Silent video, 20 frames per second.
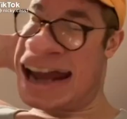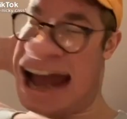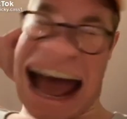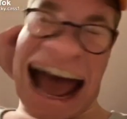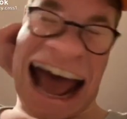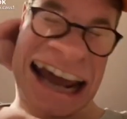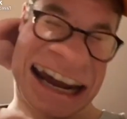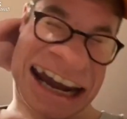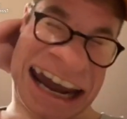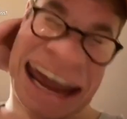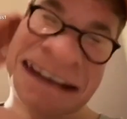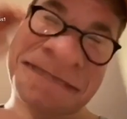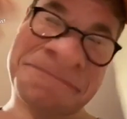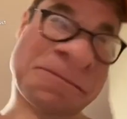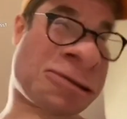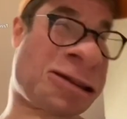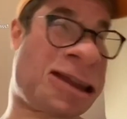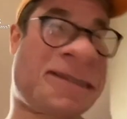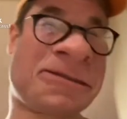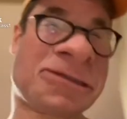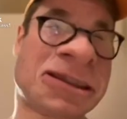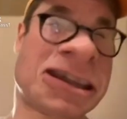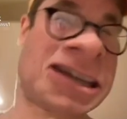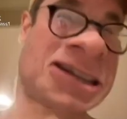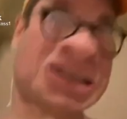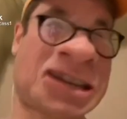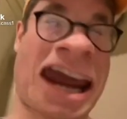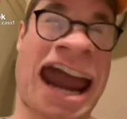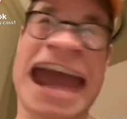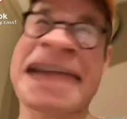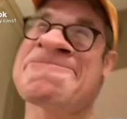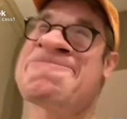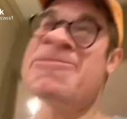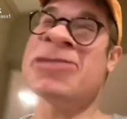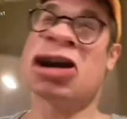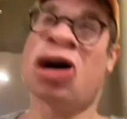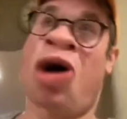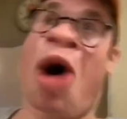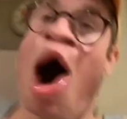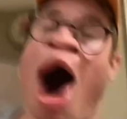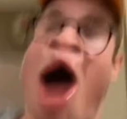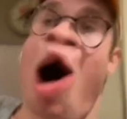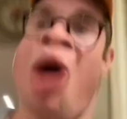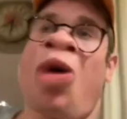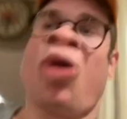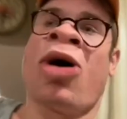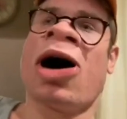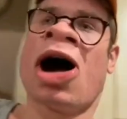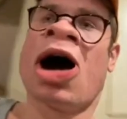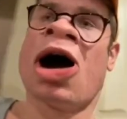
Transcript: I can't believe it. It's happening. Oh!